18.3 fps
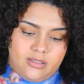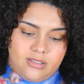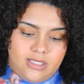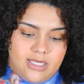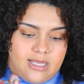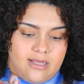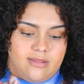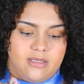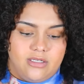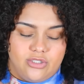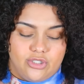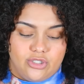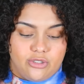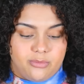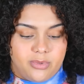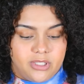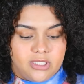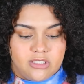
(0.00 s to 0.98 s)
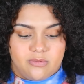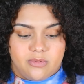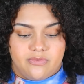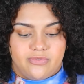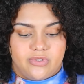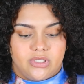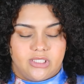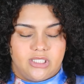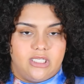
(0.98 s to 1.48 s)
Yeah, there's no
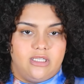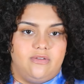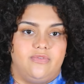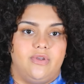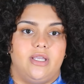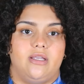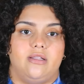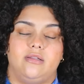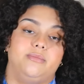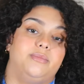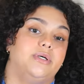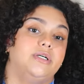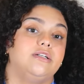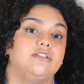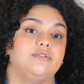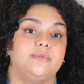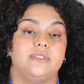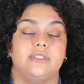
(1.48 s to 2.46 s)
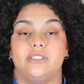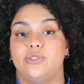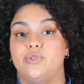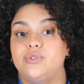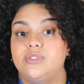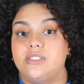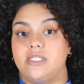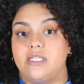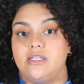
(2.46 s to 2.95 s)
punishment for Steve, and the punishment
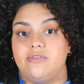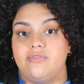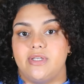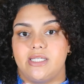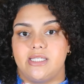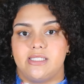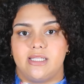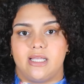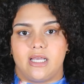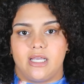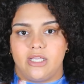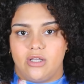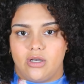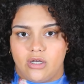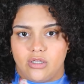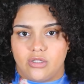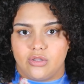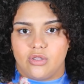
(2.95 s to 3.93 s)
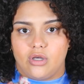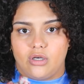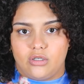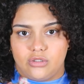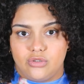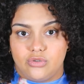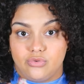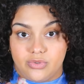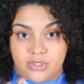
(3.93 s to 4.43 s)
to Steve is that y'all,
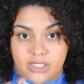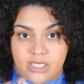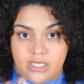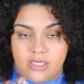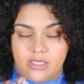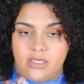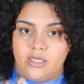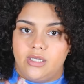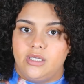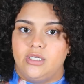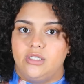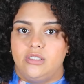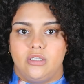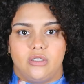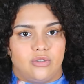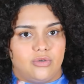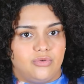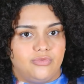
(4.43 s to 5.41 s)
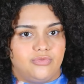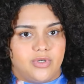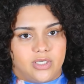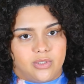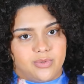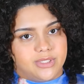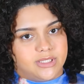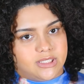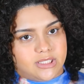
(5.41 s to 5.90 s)
all three, don't
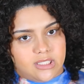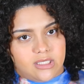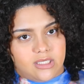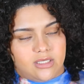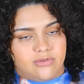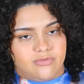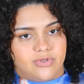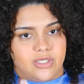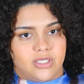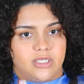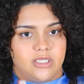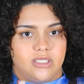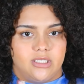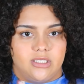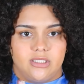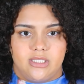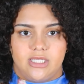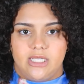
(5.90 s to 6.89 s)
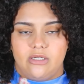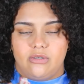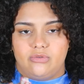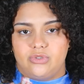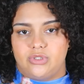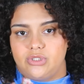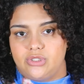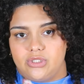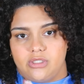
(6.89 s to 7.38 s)
fuck with Steve, because he
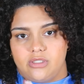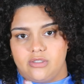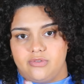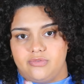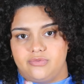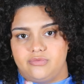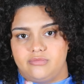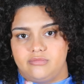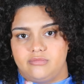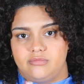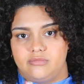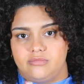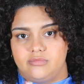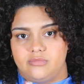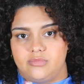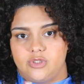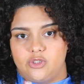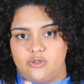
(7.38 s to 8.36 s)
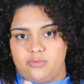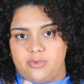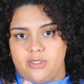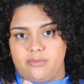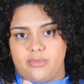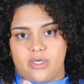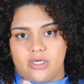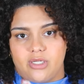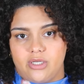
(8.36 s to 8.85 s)
don't deserve to be
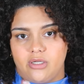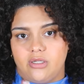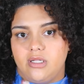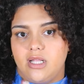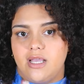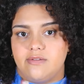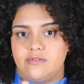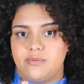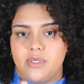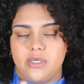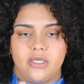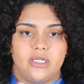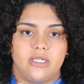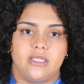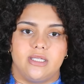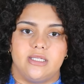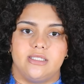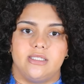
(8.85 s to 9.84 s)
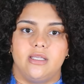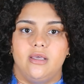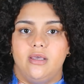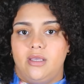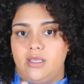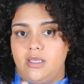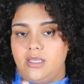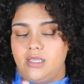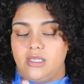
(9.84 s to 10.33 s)
a part of your lives, period, because
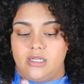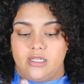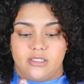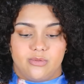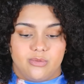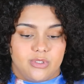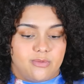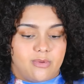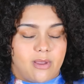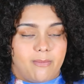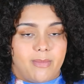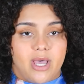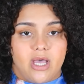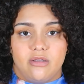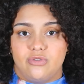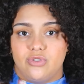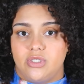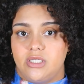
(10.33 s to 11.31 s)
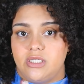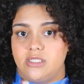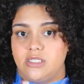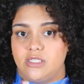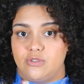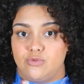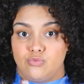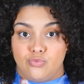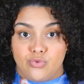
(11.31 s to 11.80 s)
he doesn't respect boundaries,
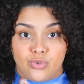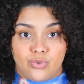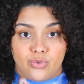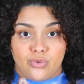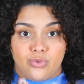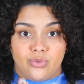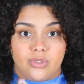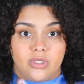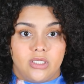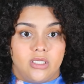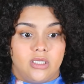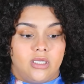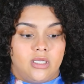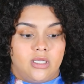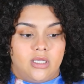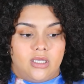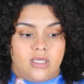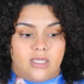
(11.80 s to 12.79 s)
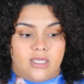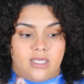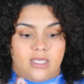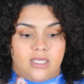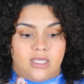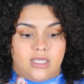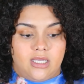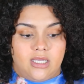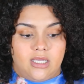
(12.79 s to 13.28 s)
he's rude,
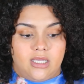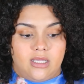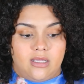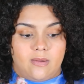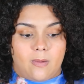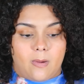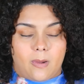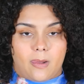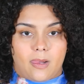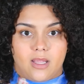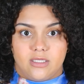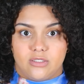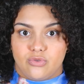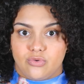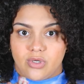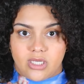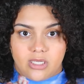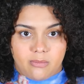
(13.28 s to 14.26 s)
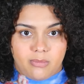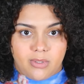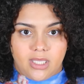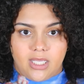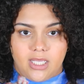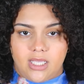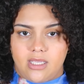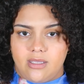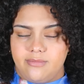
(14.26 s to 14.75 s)
he is
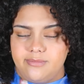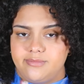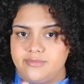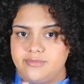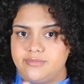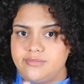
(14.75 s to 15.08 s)
creepy.